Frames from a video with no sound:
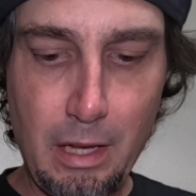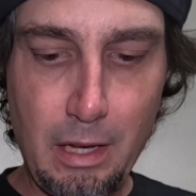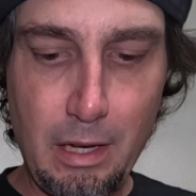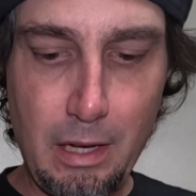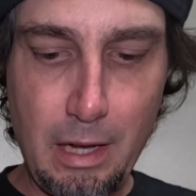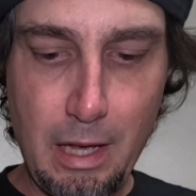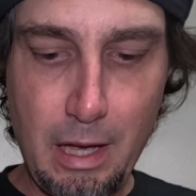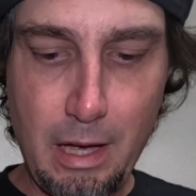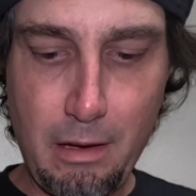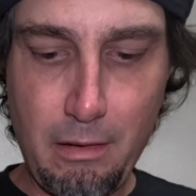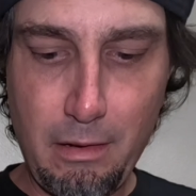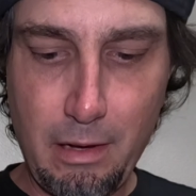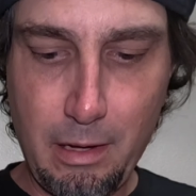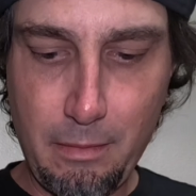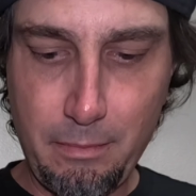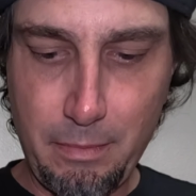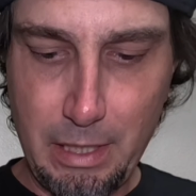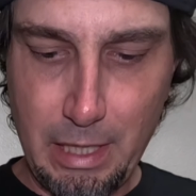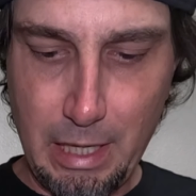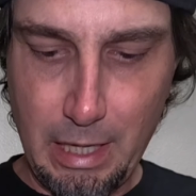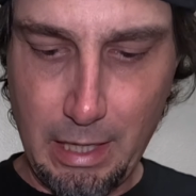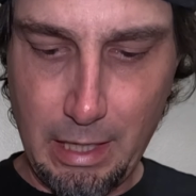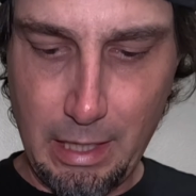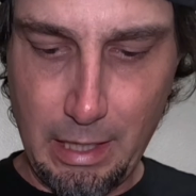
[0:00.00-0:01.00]
Now I'm
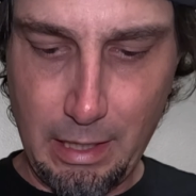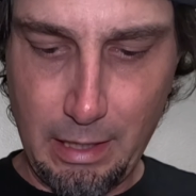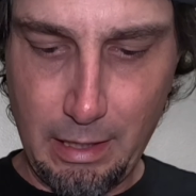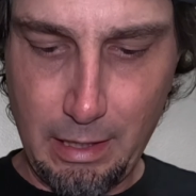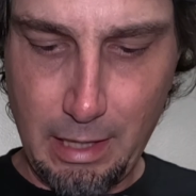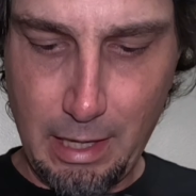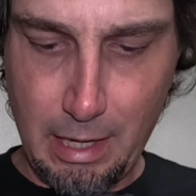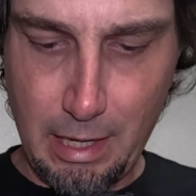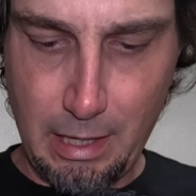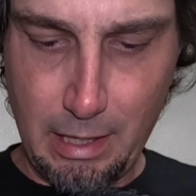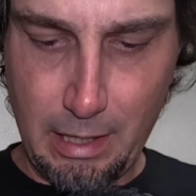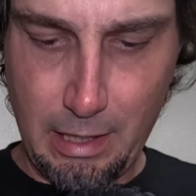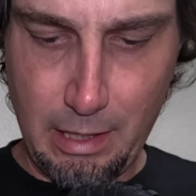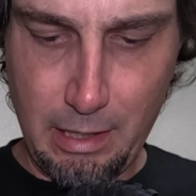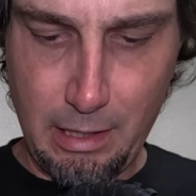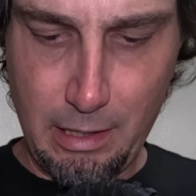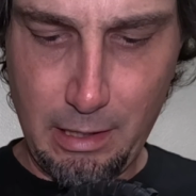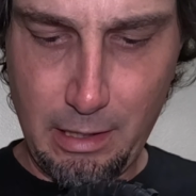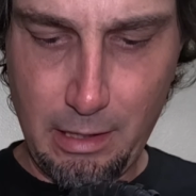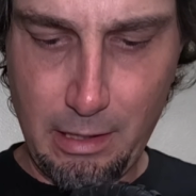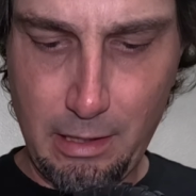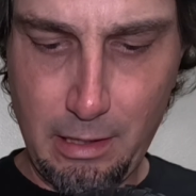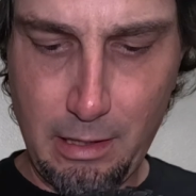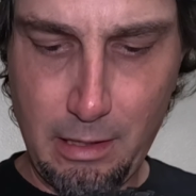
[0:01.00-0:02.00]
taking that
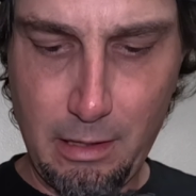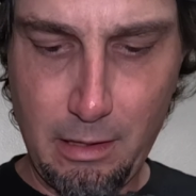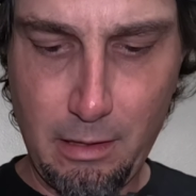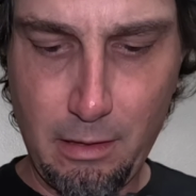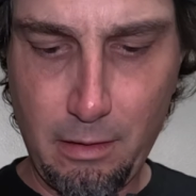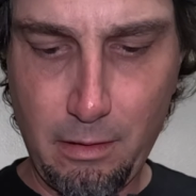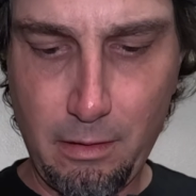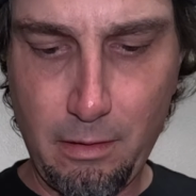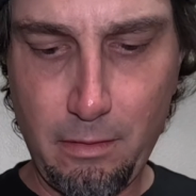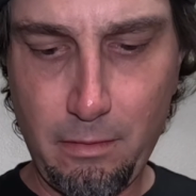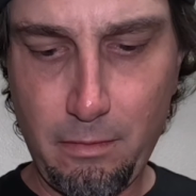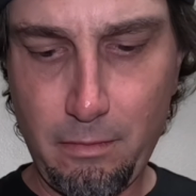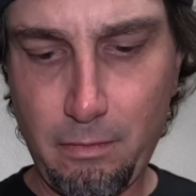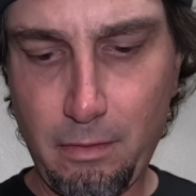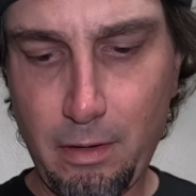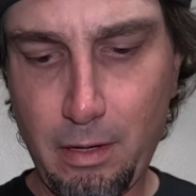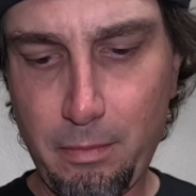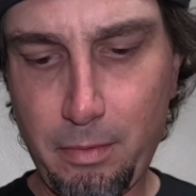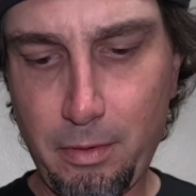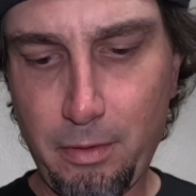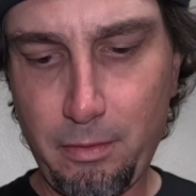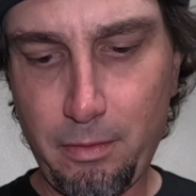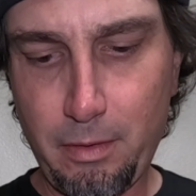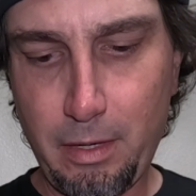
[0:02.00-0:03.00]
inner
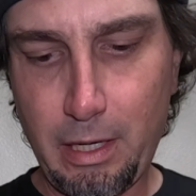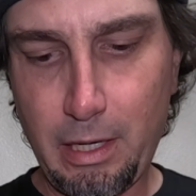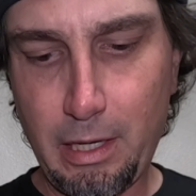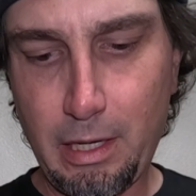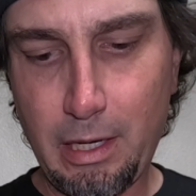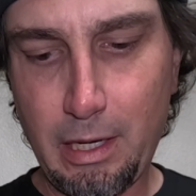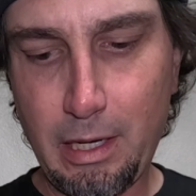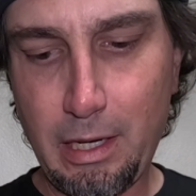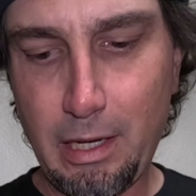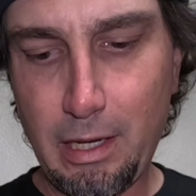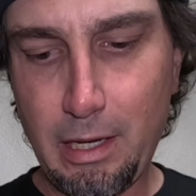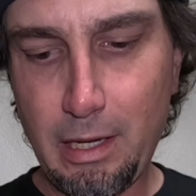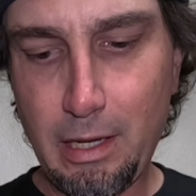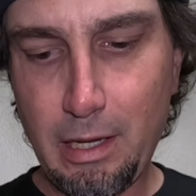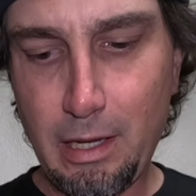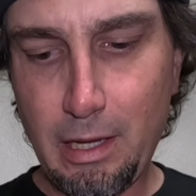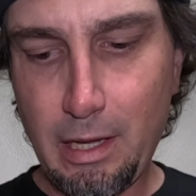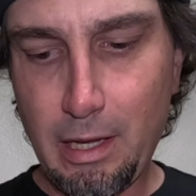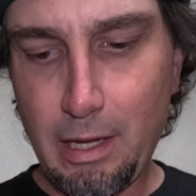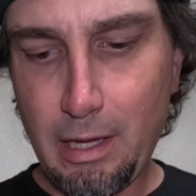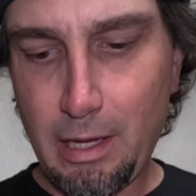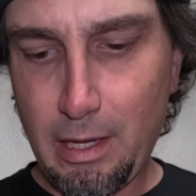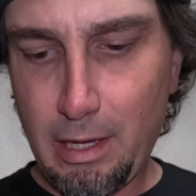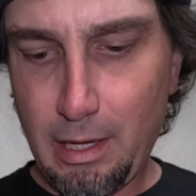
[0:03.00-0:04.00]
rubber ring
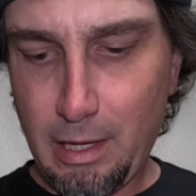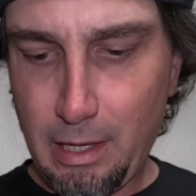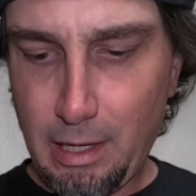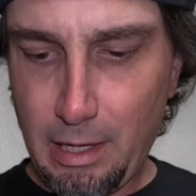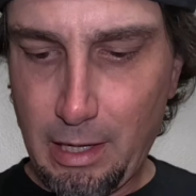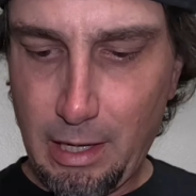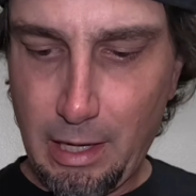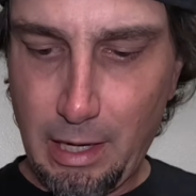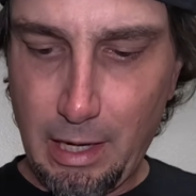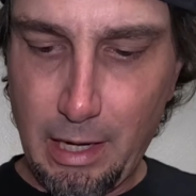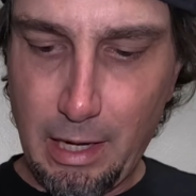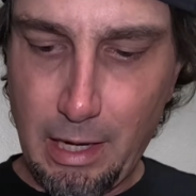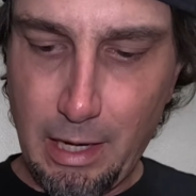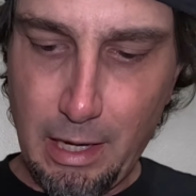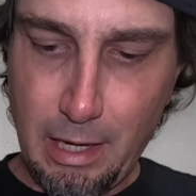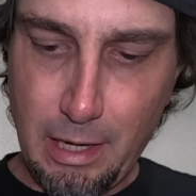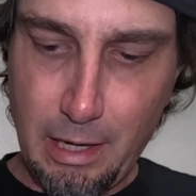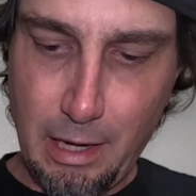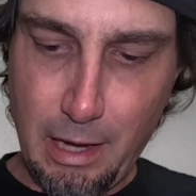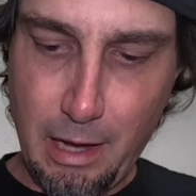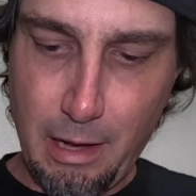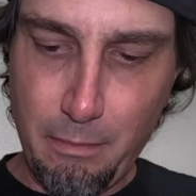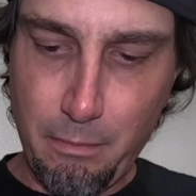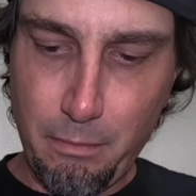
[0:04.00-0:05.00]

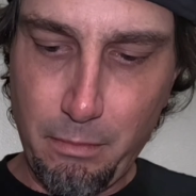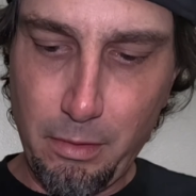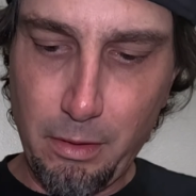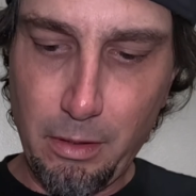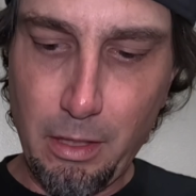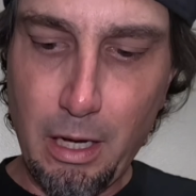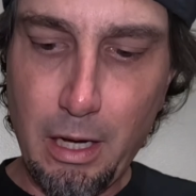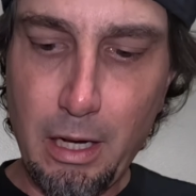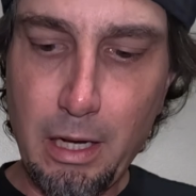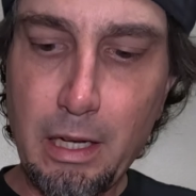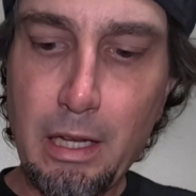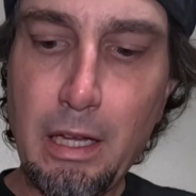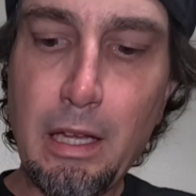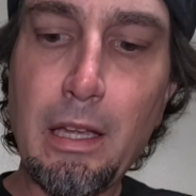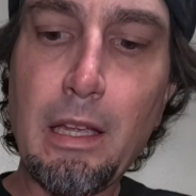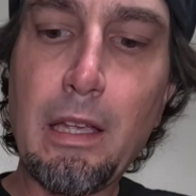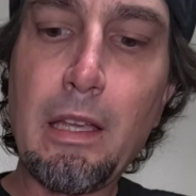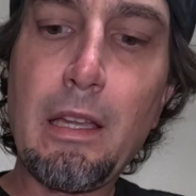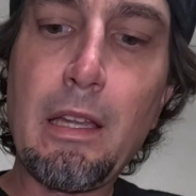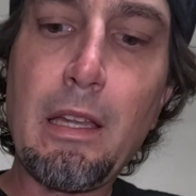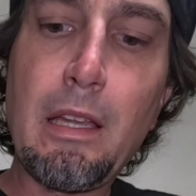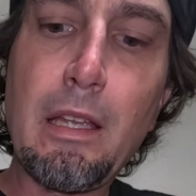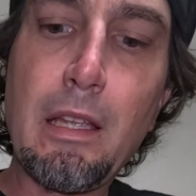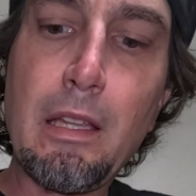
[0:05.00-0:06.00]
and I'm locking
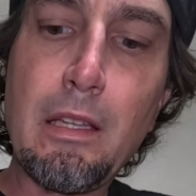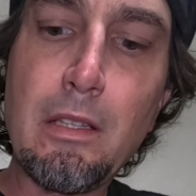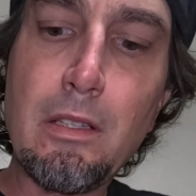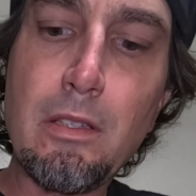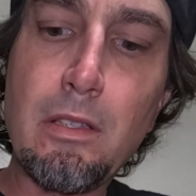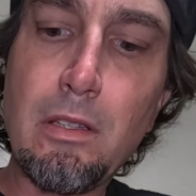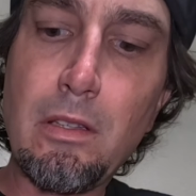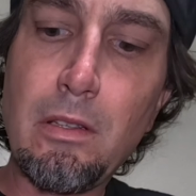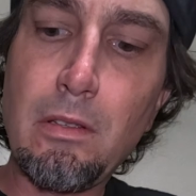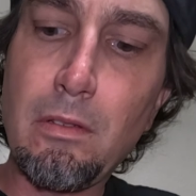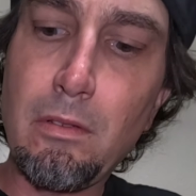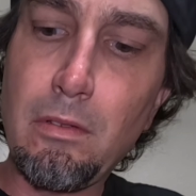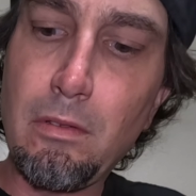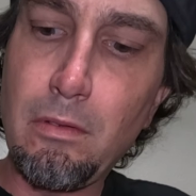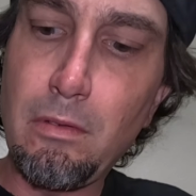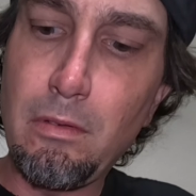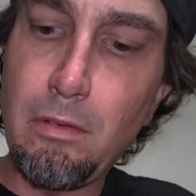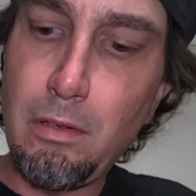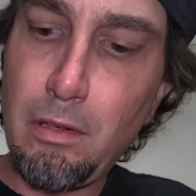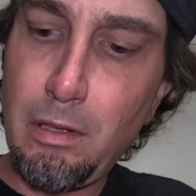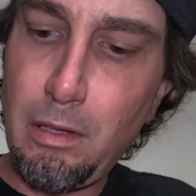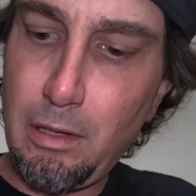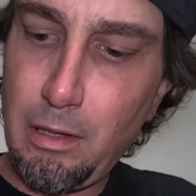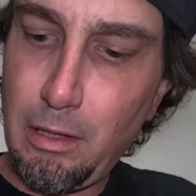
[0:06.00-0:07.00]
it into
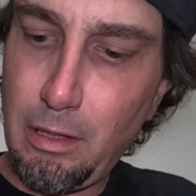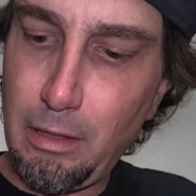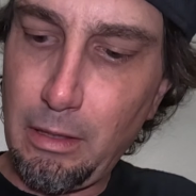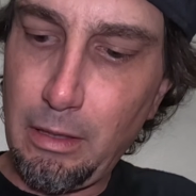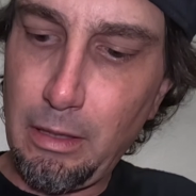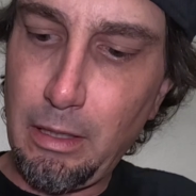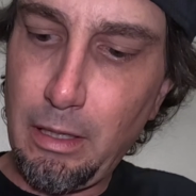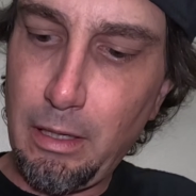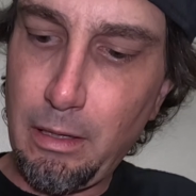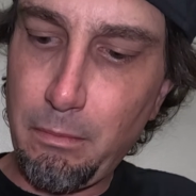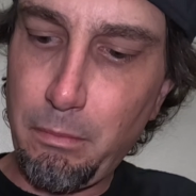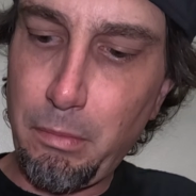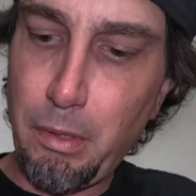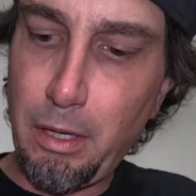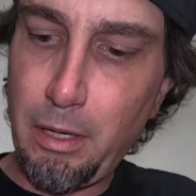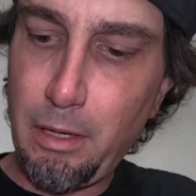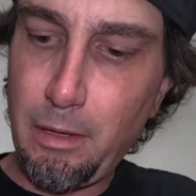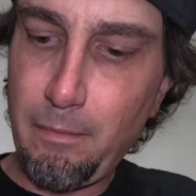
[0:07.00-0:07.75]
the lip.